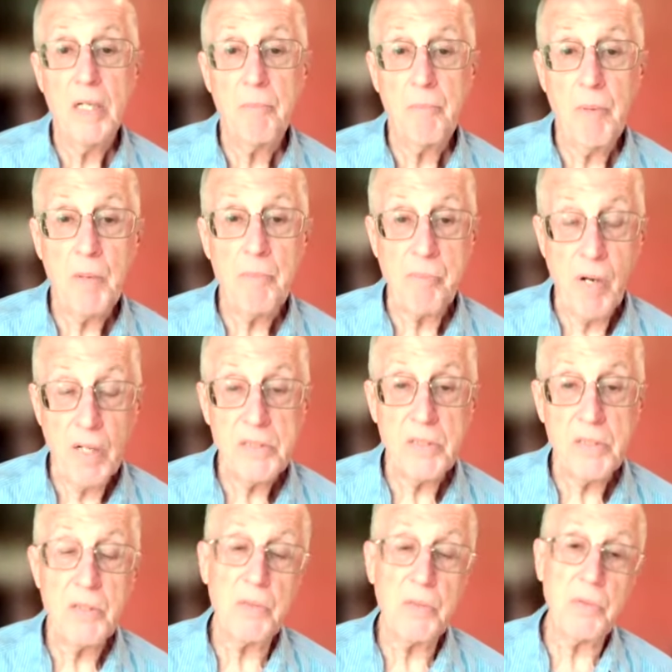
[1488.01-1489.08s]
by
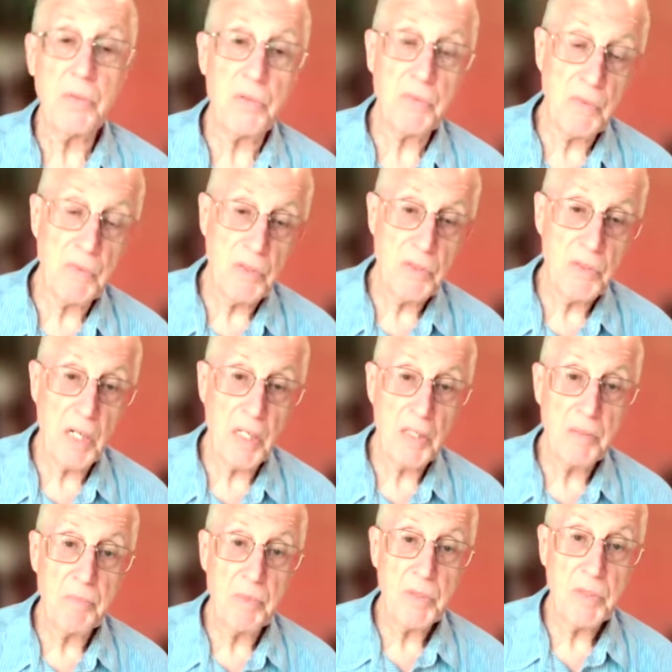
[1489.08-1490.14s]
prosecutors for this kind of
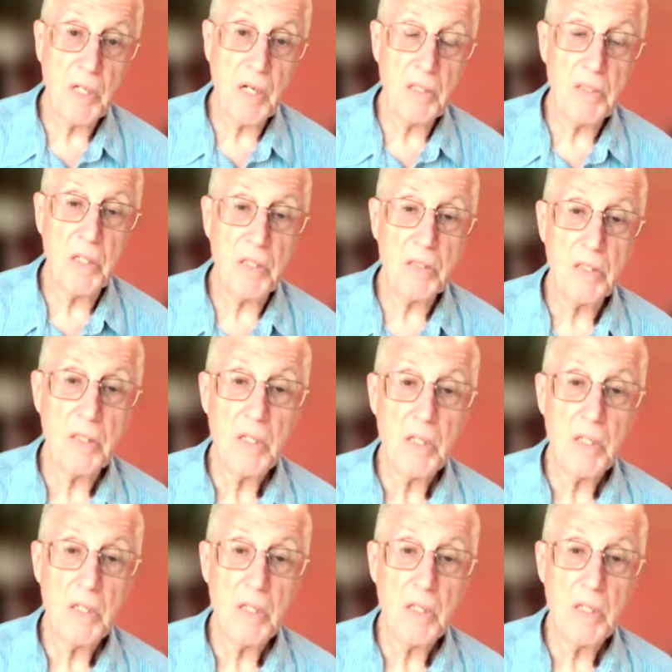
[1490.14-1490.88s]
misconduct,